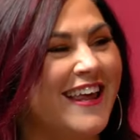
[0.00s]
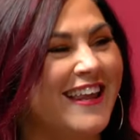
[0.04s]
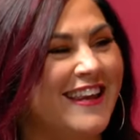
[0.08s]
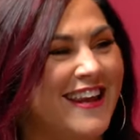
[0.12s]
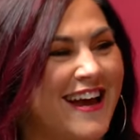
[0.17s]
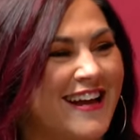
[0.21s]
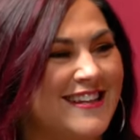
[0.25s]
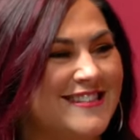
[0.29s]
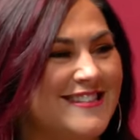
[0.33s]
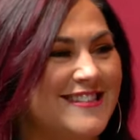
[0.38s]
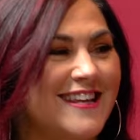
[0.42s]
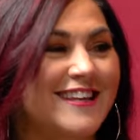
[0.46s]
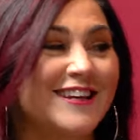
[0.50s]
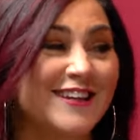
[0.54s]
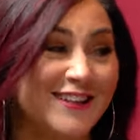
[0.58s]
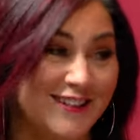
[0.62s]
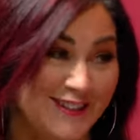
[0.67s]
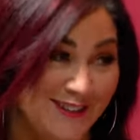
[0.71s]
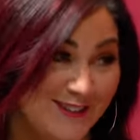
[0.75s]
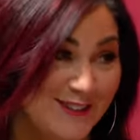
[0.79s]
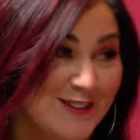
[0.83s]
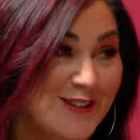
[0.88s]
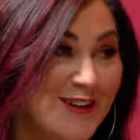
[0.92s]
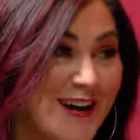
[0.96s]
and I said,
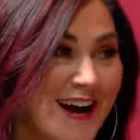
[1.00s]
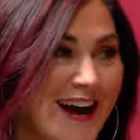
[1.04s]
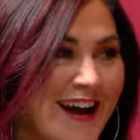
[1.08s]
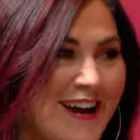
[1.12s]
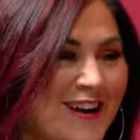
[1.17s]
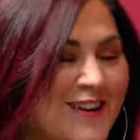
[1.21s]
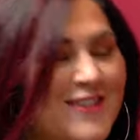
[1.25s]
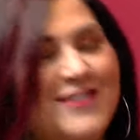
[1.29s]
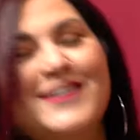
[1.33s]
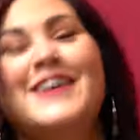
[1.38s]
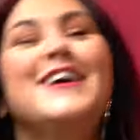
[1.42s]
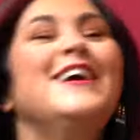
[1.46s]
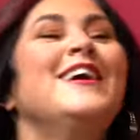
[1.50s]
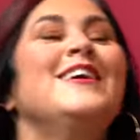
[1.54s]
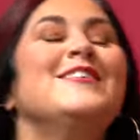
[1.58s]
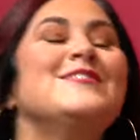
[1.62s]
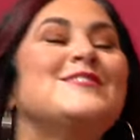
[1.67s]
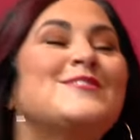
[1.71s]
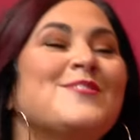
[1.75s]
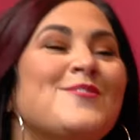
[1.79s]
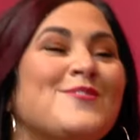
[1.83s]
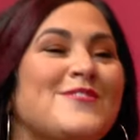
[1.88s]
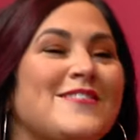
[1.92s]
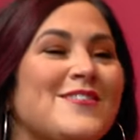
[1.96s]
You're hired.
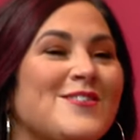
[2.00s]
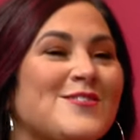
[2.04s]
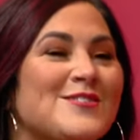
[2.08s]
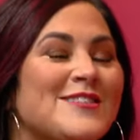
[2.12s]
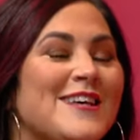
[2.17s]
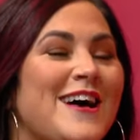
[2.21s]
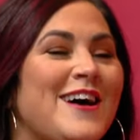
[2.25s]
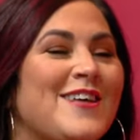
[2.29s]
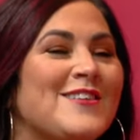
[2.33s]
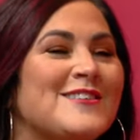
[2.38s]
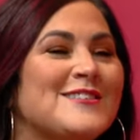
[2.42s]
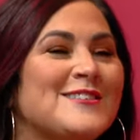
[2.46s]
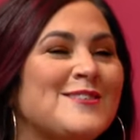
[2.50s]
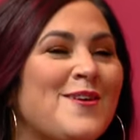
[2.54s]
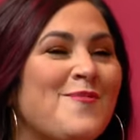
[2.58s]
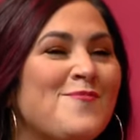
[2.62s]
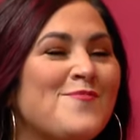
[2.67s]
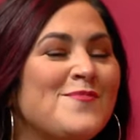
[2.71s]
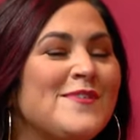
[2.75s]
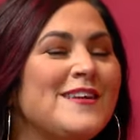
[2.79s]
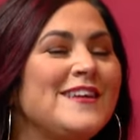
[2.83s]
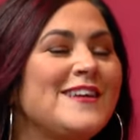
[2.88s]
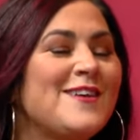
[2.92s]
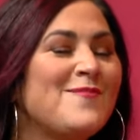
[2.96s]
Yeah. So there's a,
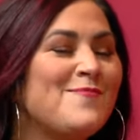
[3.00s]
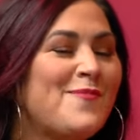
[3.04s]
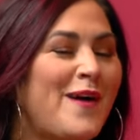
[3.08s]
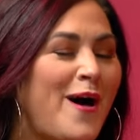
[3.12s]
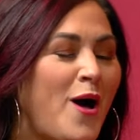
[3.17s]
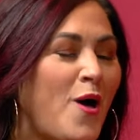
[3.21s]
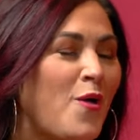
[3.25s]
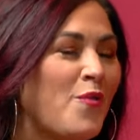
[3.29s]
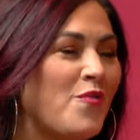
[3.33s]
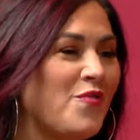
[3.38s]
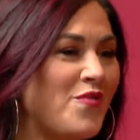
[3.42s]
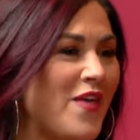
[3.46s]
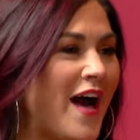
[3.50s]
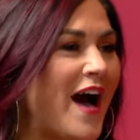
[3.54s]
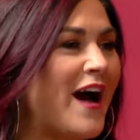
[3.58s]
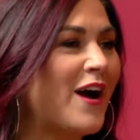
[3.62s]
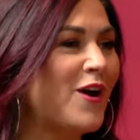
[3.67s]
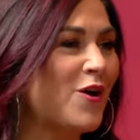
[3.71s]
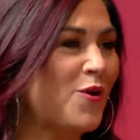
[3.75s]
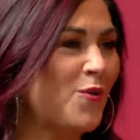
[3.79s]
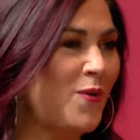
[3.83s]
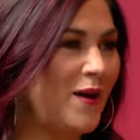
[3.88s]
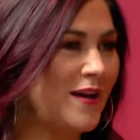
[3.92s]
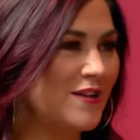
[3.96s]
something about
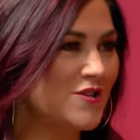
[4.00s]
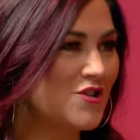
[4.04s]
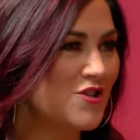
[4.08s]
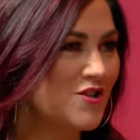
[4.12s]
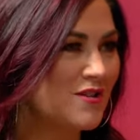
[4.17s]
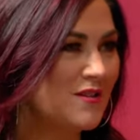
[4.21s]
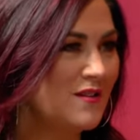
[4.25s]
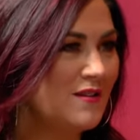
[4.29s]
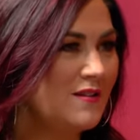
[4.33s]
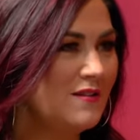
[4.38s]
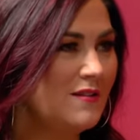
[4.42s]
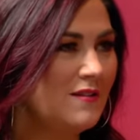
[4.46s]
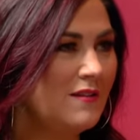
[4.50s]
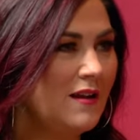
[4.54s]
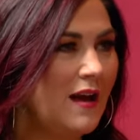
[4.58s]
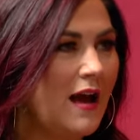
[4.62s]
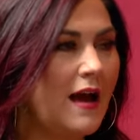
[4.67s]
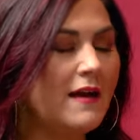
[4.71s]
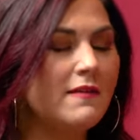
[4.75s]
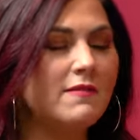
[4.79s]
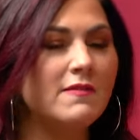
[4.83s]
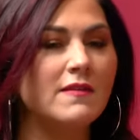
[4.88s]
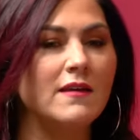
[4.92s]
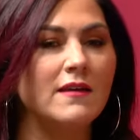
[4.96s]
that question,
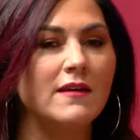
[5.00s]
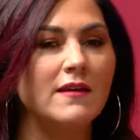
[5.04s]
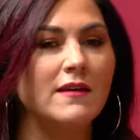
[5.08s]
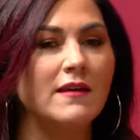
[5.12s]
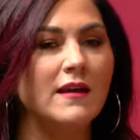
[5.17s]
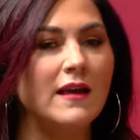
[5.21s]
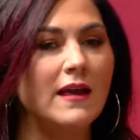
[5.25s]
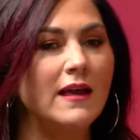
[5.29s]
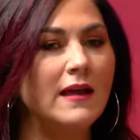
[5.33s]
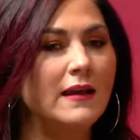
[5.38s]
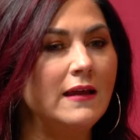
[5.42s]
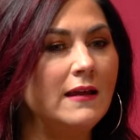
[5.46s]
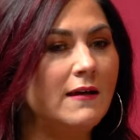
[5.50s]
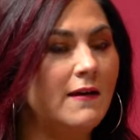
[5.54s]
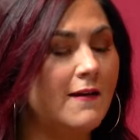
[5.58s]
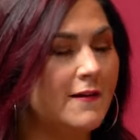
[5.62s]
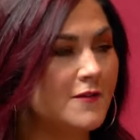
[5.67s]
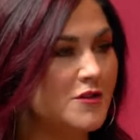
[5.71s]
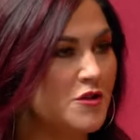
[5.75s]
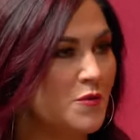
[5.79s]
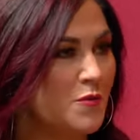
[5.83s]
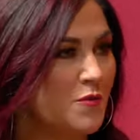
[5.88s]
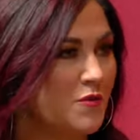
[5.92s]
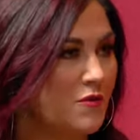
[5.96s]
I think, in any
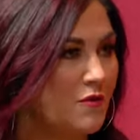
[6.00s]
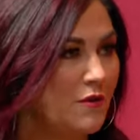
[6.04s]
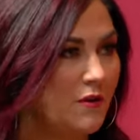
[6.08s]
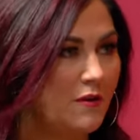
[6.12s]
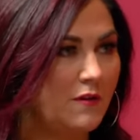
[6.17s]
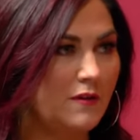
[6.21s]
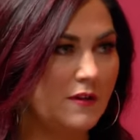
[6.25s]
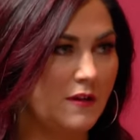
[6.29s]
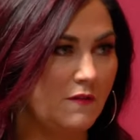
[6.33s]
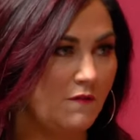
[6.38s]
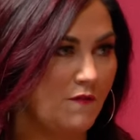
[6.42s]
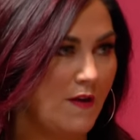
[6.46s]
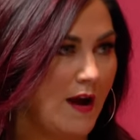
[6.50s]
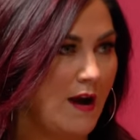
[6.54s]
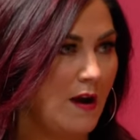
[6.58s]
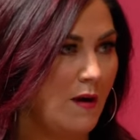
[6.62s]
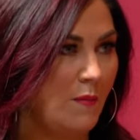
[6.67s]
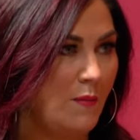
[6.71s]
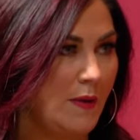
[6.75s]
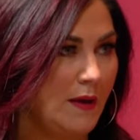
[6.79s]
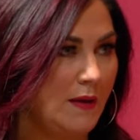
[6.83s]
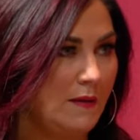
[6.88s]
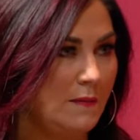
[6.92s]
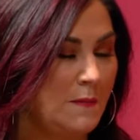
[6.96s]
entrepreneurial
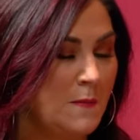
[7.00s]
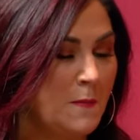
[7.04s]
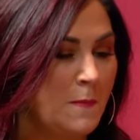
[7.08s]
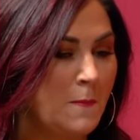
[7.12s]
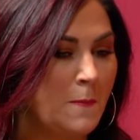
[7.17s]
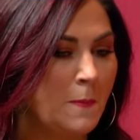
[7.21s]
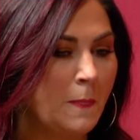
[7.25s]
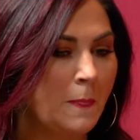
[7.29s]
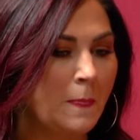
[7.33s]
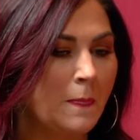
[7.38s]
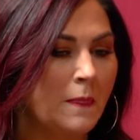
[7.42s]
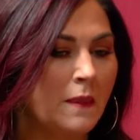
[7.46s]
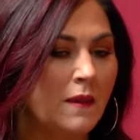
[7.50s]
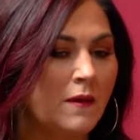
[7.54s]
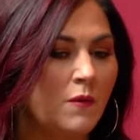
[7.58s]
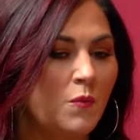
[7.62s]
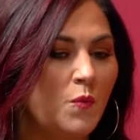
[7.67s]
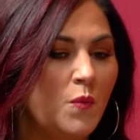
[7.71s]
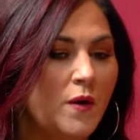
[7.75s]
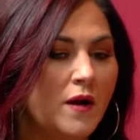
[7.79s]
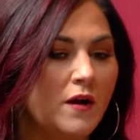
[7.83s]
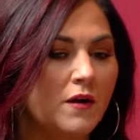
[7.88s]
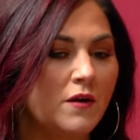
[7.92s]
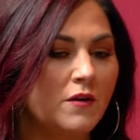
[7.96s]
environment
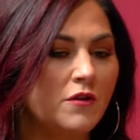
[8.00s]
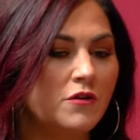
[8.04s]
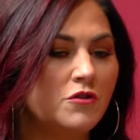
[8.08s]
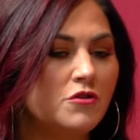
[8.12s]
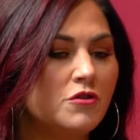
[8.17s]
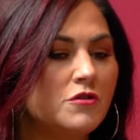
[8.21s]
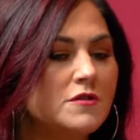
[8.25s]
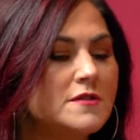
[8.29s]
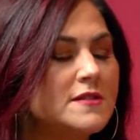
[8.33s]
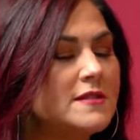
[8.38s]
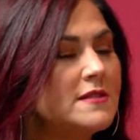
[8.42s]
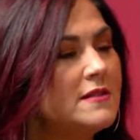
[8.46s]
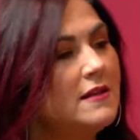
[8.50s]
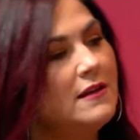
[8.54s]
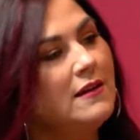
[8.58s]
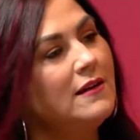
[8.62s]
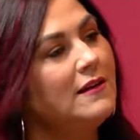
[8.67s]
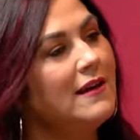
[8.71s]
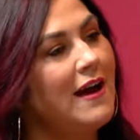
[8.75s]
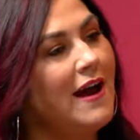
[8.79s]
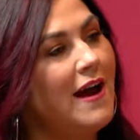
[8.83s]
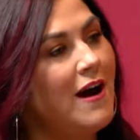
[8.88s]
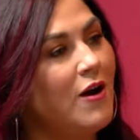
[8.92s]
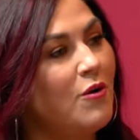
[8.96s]
where you're
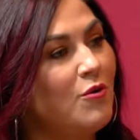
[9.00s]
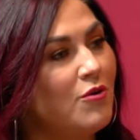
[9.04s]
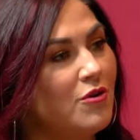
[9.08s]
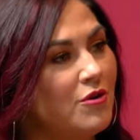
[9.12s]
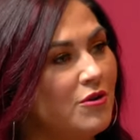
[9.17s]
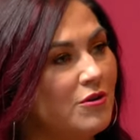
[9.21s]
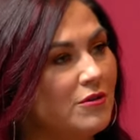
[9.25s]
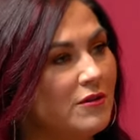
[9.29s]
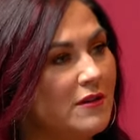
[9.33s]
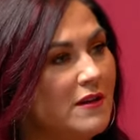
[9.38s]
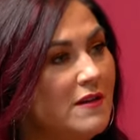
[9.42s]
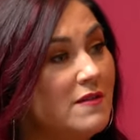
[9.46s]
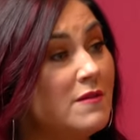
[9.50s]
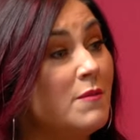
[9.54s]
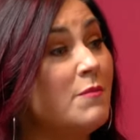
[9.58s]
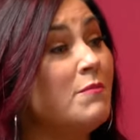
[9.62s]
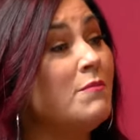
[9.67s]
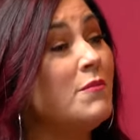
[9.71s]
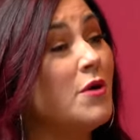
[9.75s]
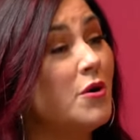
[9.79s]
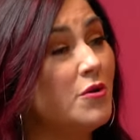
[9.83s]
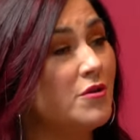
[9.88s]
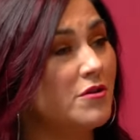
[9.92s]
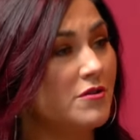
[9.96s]
seeing how early the
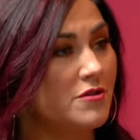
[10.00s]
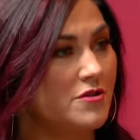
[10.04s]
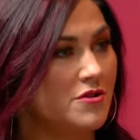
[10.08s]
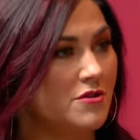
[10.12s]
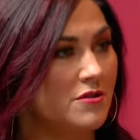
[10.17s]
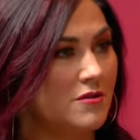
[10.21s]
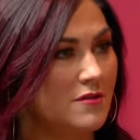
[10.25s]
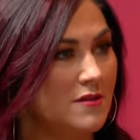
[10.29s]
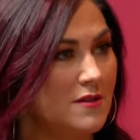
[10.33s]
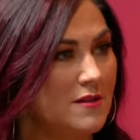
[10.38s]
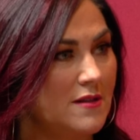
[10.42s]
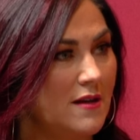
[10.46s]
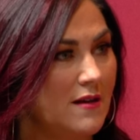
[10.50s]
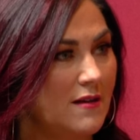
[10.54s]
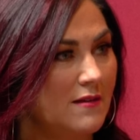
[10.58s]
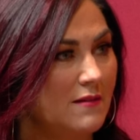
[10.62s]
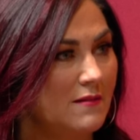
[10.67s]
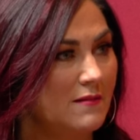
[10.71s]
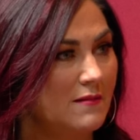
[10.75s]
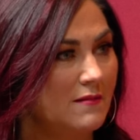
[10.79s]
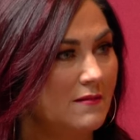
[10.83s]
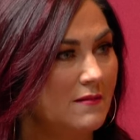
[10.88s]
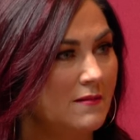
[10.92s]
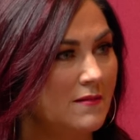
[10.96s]
motor turns on.
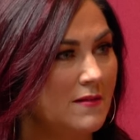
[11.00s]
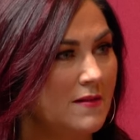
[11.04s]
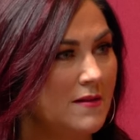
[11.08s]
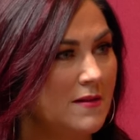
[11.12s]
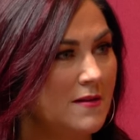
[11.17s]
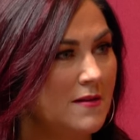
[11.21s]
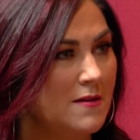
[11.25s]
Mm-hmm.